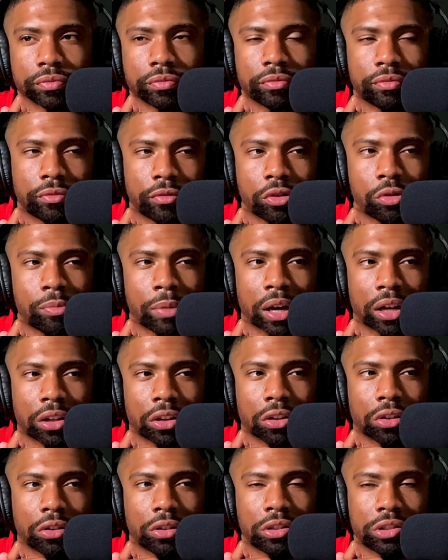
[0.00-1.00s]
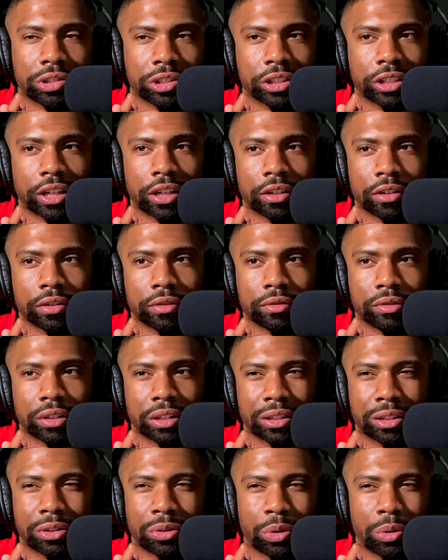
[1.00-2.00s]
you might learn shit a
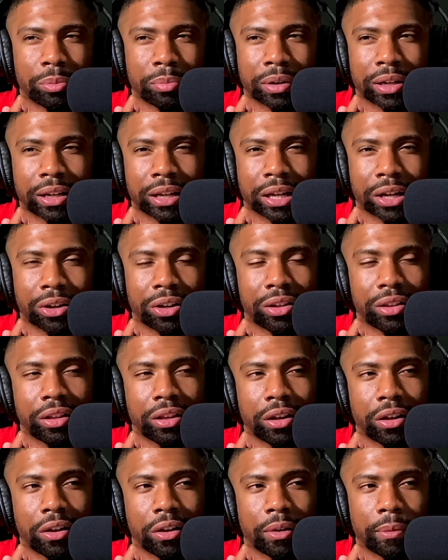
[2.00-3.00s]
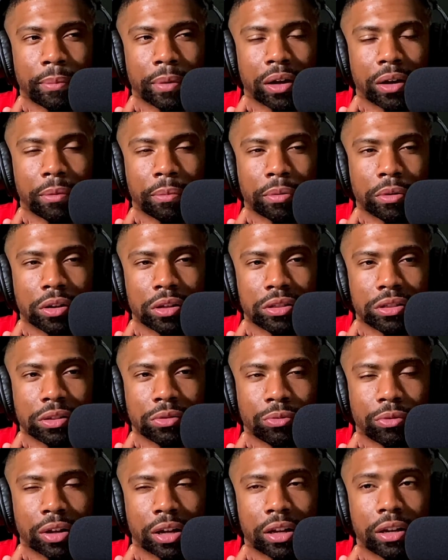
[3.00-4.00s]
little bit here and there about a person,
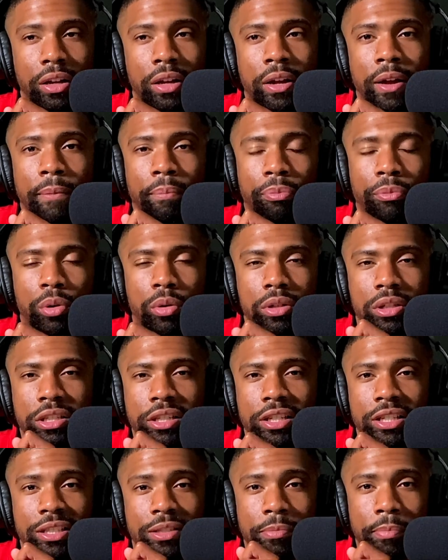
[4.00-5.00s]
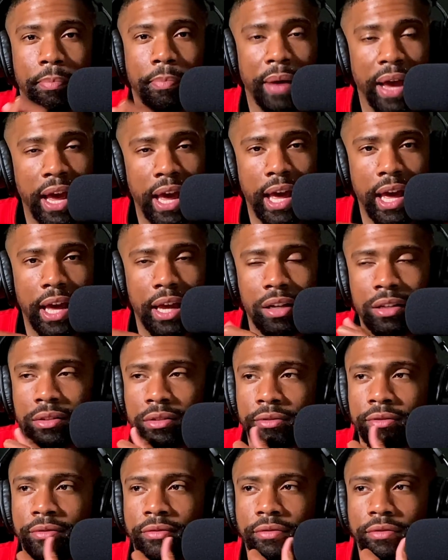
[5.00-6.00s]
right? But when shit is bad,
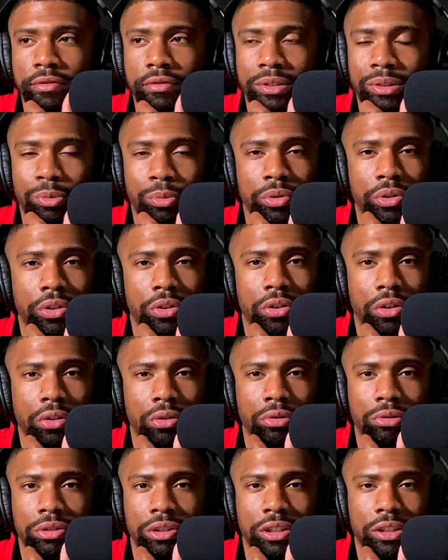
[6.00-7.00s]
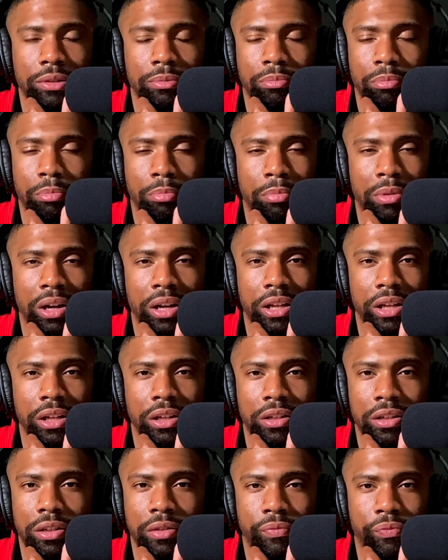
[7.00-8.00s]
when you're losing
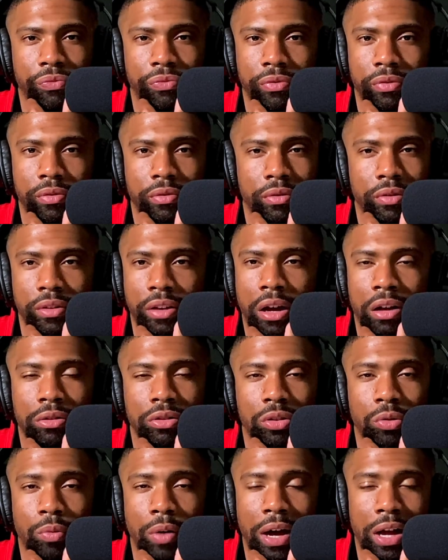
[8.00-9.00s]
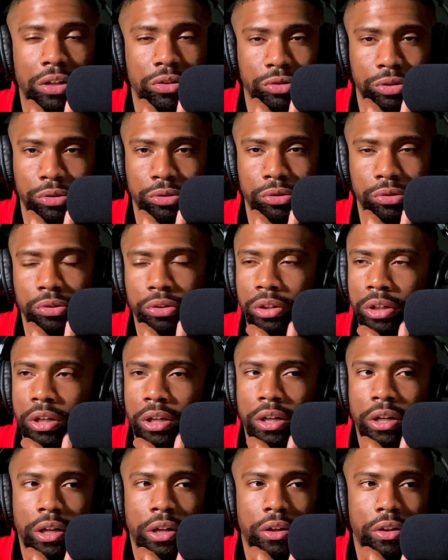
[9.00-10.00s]
money out the wazoo,
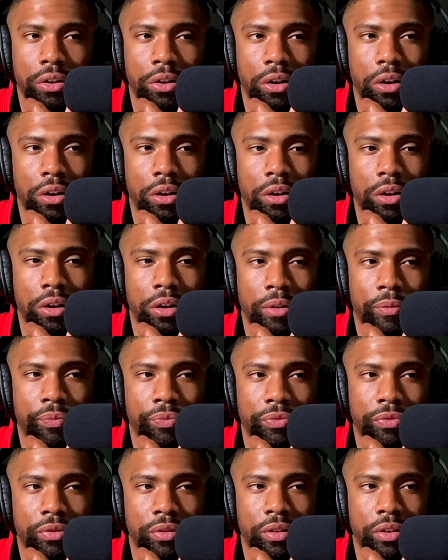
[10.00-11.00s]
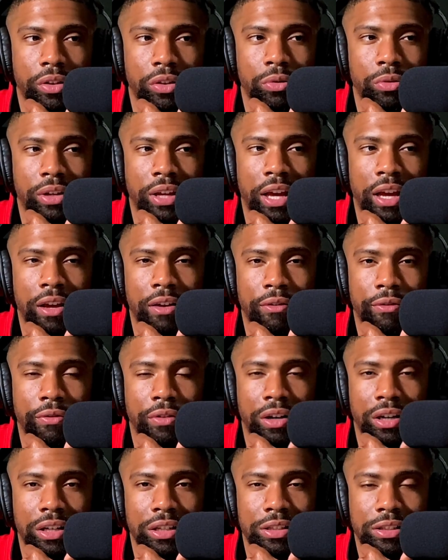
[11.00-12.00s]
you can't
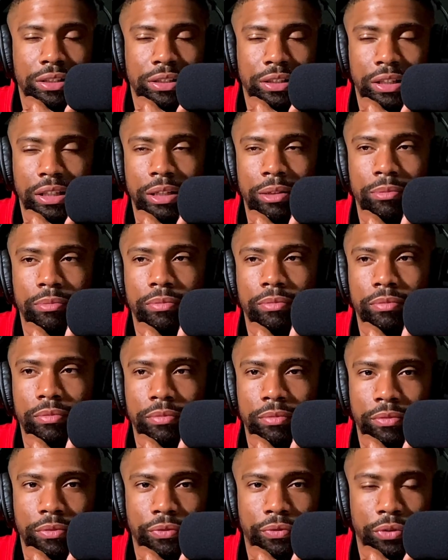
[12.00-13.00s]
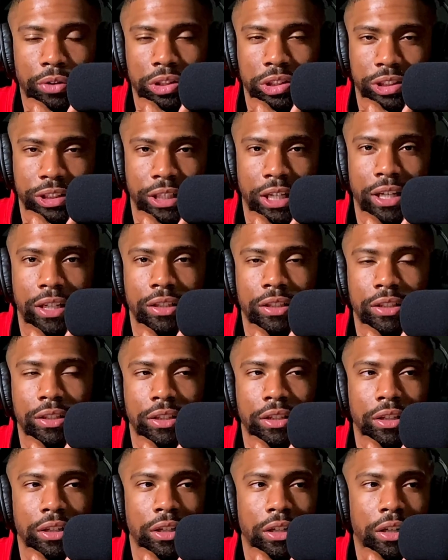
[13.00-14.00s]
fucking sleep for shit,
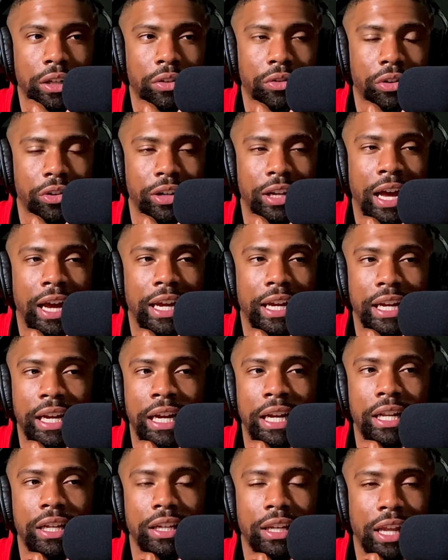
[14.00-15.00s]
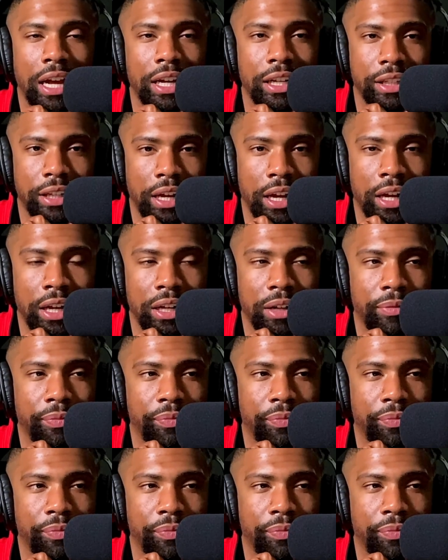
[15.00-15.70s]
you're not eating like that,